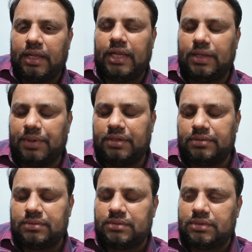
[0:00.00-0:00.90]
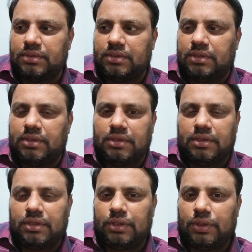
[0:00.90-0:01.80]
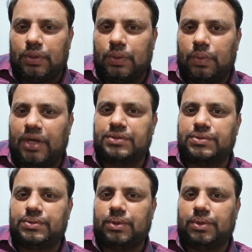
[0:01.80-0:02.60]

Anyone who wants